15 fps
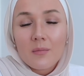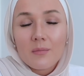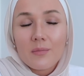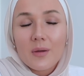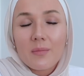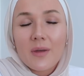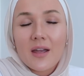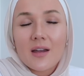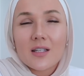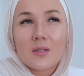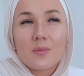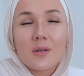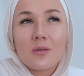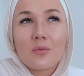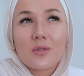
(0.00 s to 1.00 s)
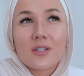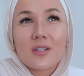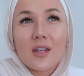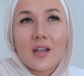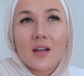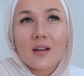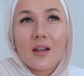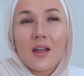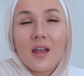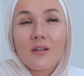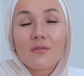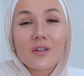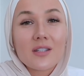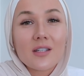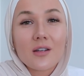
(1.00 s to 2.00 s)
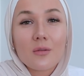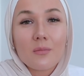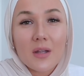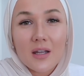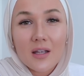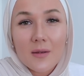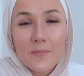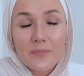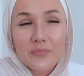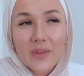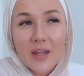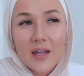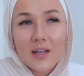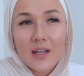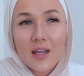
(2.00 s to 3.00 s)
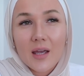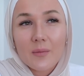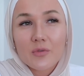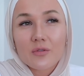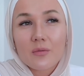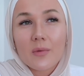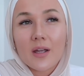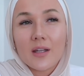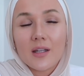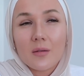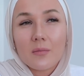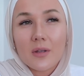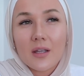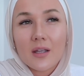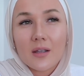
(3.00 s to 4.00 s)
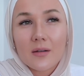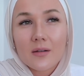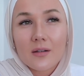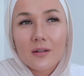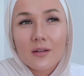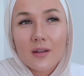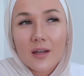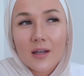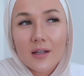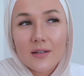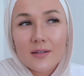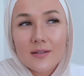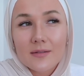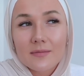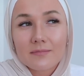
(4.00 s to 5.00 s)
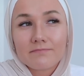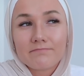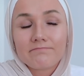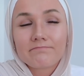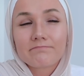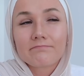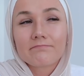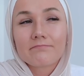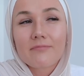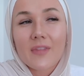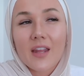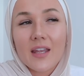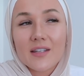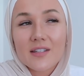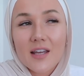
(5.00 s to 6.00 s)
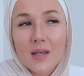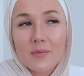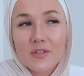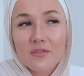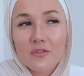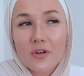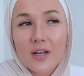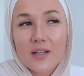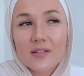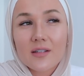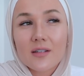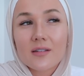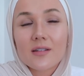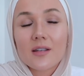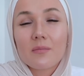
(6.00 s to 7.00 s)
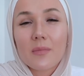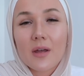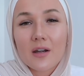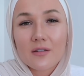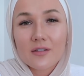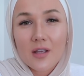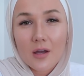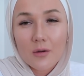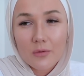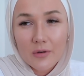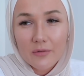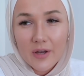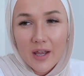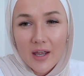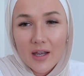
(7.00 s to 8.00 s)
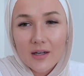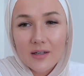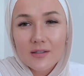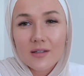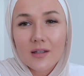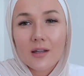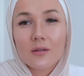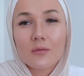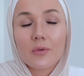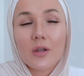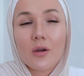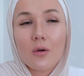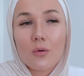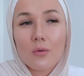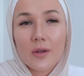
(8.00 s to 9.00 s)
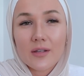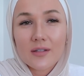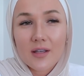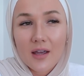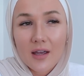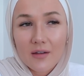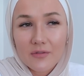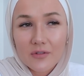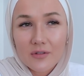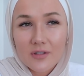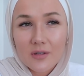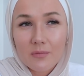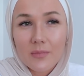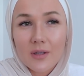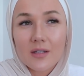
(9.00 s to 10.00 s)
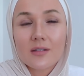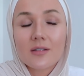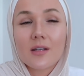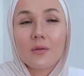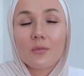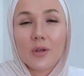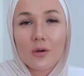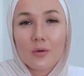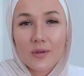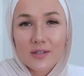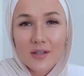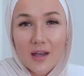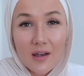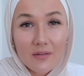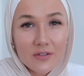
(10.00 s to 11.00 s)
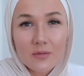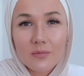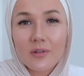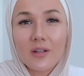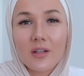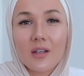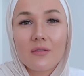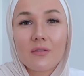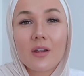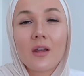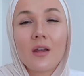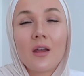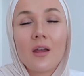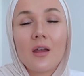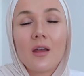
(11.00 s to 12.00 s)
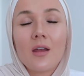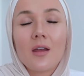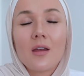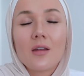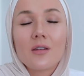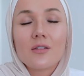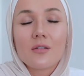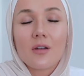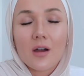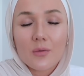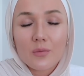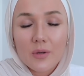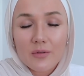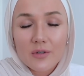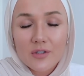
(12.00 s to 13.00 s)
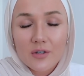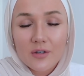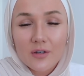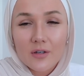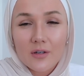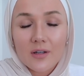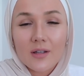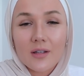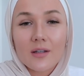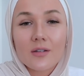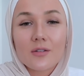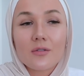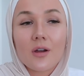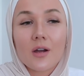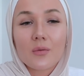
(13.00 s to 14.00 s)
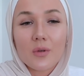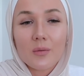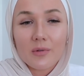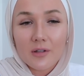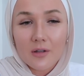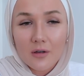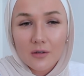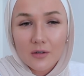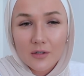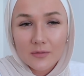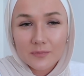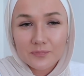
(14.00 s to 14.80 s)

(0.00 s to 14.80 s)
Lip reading: But my husband was there every single minute, and he kept reminding me that in times of crisis, it matters how we react, and we always have to submit, and we always have to believe. To God we return, to God we belong.